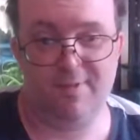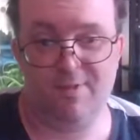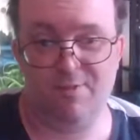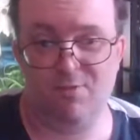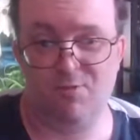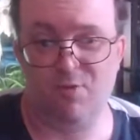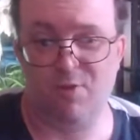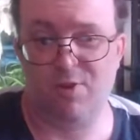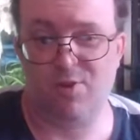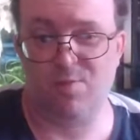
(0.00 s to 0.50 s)

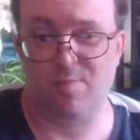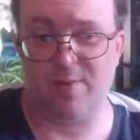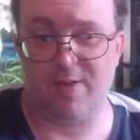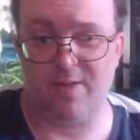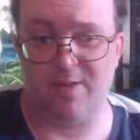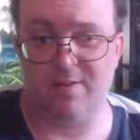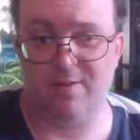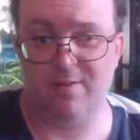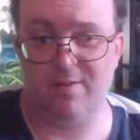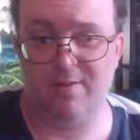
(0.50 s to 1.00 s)
Trust me.
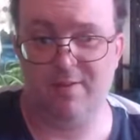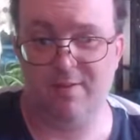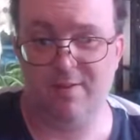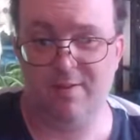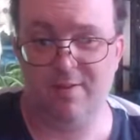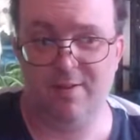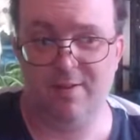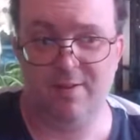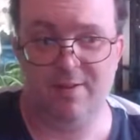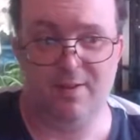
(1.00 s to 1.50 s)

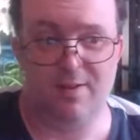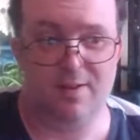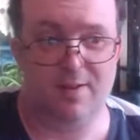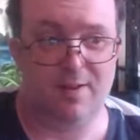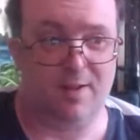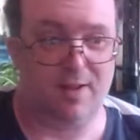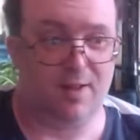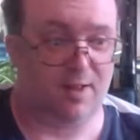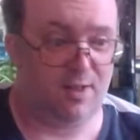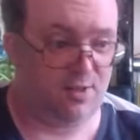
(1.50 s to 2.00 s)

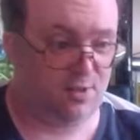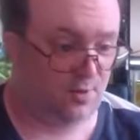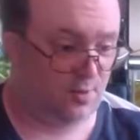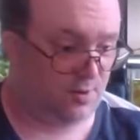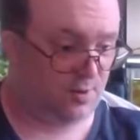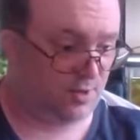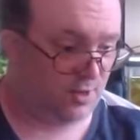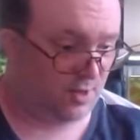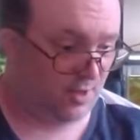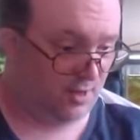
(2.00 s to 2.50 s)
As I
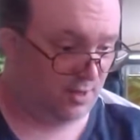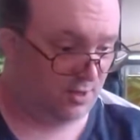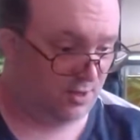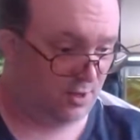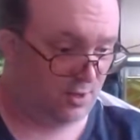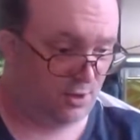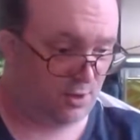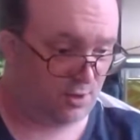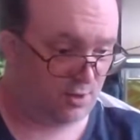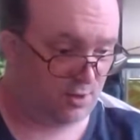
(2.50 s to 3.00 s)
was saying to
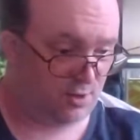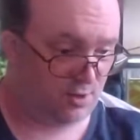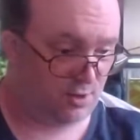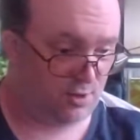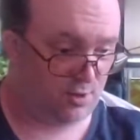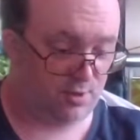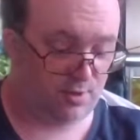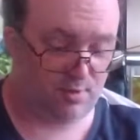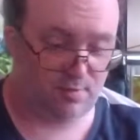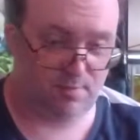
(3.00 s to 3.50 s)

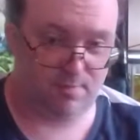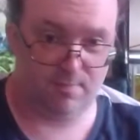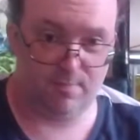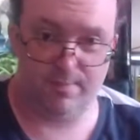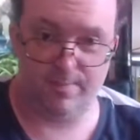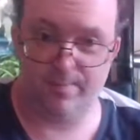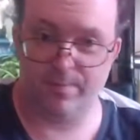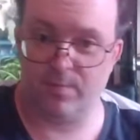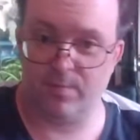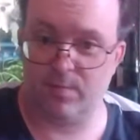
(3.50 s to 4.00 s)

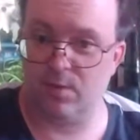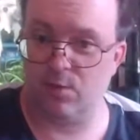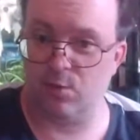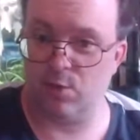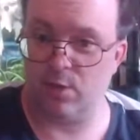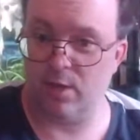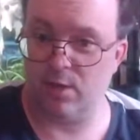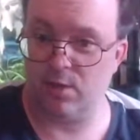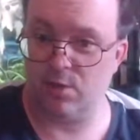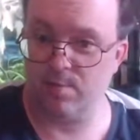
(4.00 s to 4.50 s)

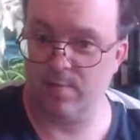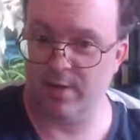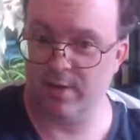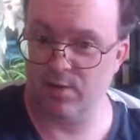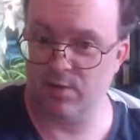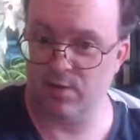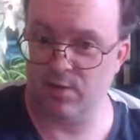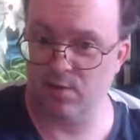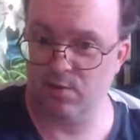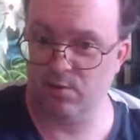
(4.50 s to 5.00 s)
Jess Main
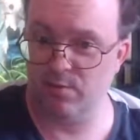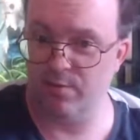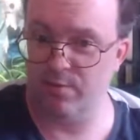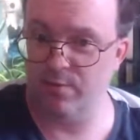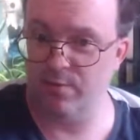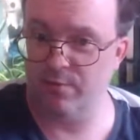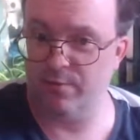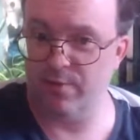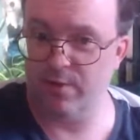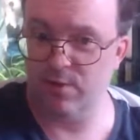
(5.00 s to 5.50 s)
Sales
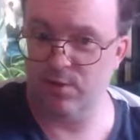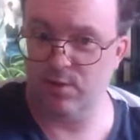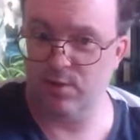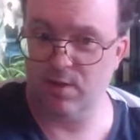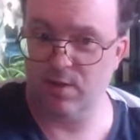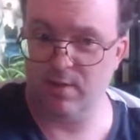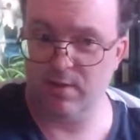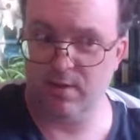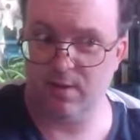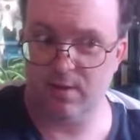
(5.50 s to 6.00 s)
Firm and Things the
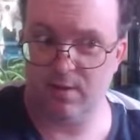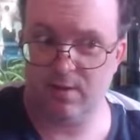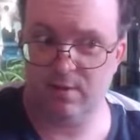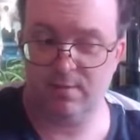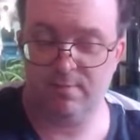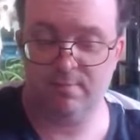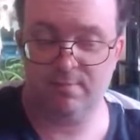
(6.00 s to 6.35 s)
other day,